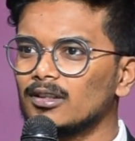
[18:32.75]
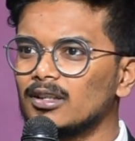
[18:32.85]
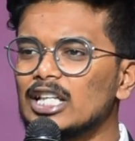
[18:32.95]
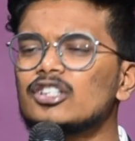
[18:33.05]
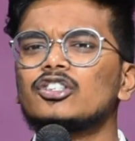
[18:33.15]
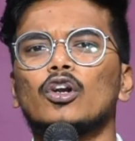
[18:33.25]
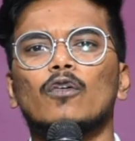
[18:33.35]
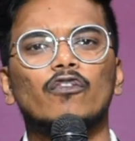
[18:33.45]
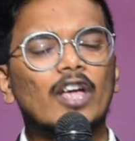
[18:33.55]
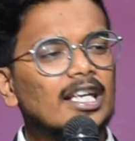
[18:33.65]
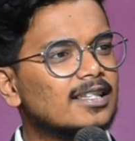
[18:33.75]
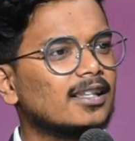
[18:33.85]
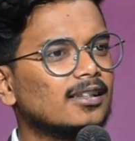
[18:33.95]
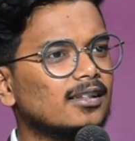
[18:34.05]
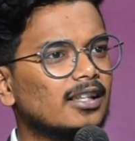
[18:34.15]
Instead of
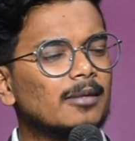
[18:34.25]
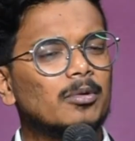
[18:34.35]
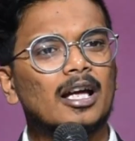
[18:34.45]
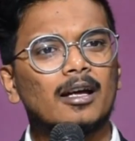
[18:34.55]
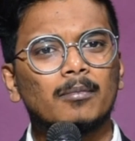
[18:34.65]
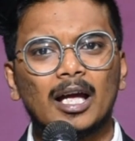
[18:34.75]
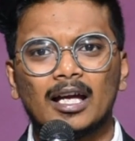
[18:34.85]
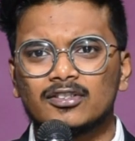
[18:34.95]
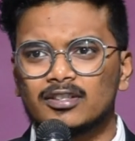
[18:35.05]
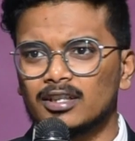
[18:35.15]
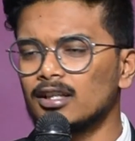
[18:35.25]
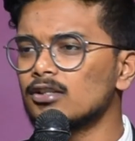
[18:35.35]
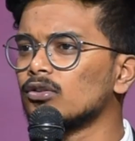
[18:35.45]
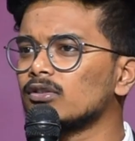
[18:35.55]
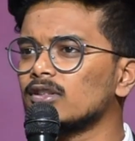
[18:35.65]
waiting, Abraham and Sarah
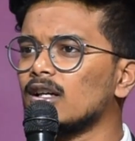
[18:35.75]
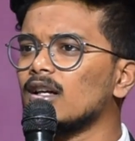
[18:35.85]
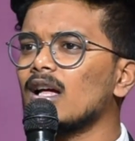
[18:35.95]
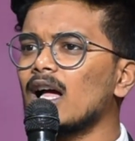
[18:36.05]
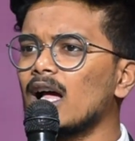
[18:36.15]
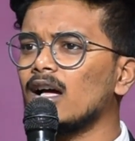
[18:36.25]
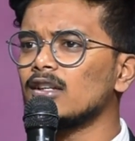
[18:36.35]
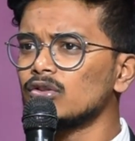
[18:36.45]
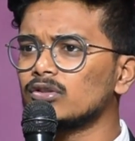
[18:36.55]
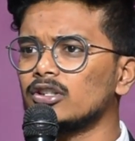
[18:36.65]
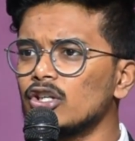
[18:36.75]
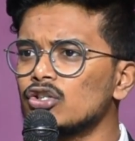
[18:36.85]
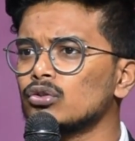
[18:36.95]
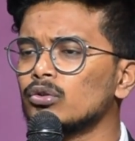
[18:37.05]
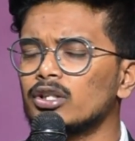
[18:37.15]
took the
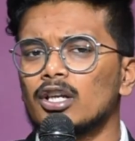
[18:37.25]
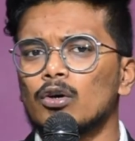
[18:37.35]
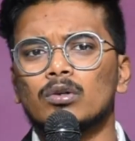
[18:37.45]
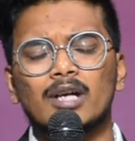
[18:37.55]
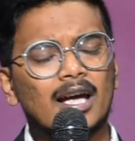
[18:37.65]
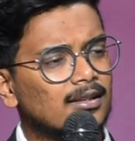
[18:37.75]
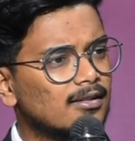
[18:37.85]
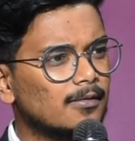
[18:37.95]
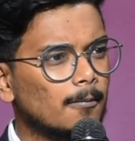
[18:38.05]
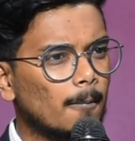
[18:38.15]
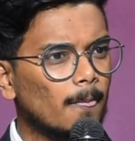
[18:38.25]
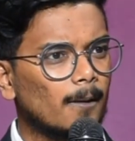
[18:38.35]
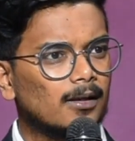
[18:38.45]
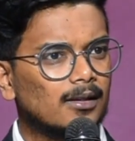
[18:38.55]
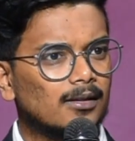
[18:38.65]
issue in their own hands.
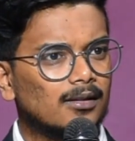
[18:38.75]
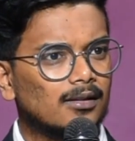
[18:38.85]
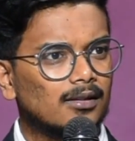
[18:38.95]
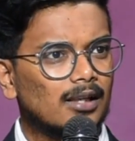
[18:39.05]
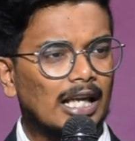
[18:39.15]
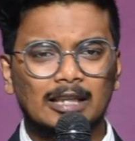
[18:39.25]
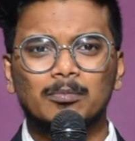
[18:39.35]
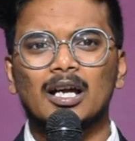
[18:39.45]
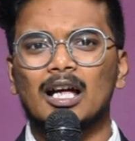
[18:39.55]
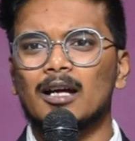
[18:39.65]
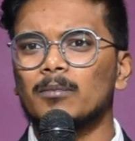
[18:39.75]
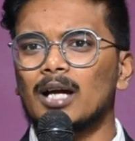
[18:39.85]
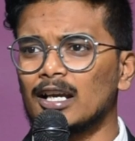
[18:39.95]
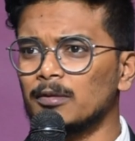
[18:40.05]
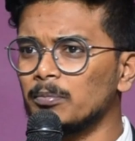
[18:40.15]
And Abraham
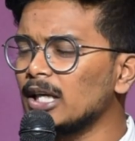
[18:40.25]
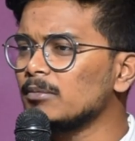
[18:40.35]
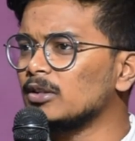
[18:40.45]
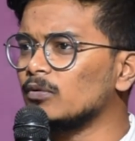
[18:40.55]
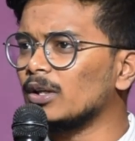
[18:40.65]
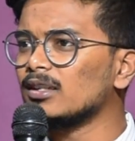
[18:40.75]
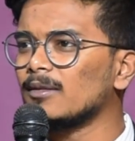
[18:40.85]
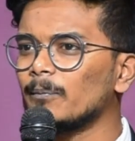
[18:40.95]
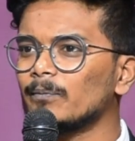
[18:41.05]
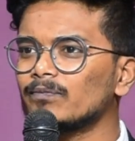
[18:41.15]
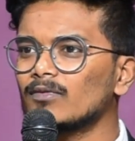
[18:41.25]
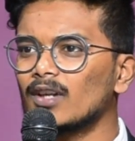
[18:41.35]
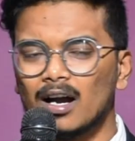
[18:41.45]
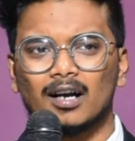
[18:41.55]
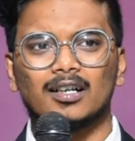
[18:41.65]
had a baby with
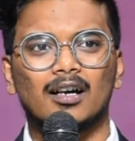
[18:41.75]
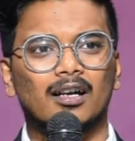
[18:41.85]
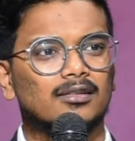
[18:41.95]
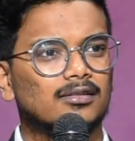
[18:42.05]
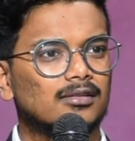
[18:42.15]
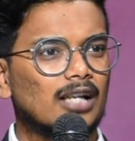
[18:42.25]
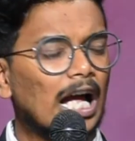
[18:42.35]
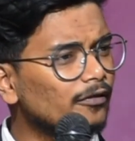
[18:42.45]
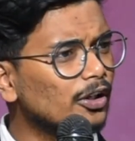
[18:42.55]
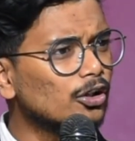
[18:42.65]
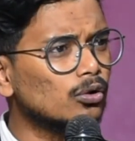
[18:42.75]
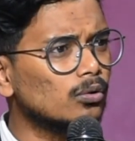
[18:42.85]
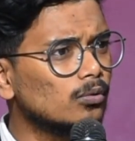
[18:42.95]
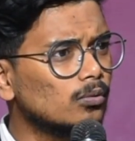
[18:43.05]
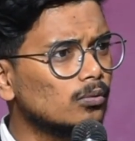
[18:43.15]
Hagar. And we know
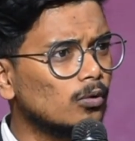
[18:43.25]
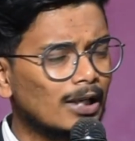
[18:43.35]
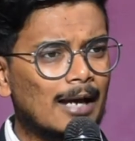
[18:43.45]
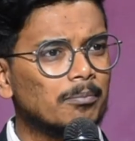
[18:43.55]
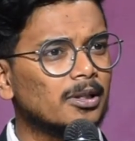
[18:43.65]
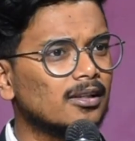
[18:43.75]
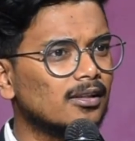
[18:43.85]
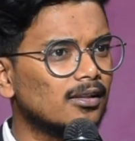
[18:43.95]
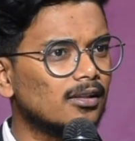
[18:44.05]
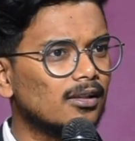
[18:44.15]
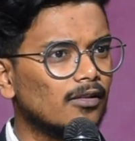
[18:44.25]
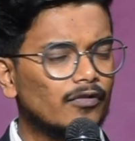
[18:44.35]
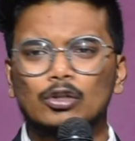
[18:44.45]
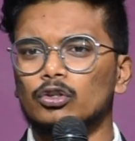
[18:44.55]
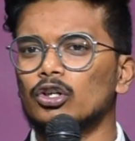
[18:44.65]
what happened. We
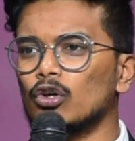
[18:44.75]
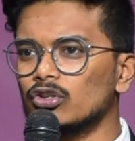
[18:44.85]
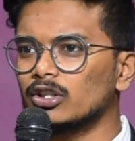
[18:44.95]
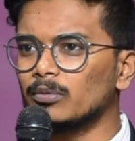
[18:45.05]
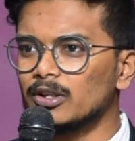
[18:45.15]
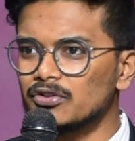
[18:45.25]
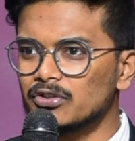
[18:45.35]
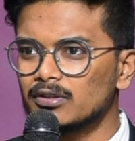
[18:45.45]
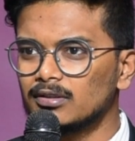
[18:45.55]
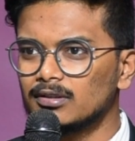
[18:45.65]
know the consequences.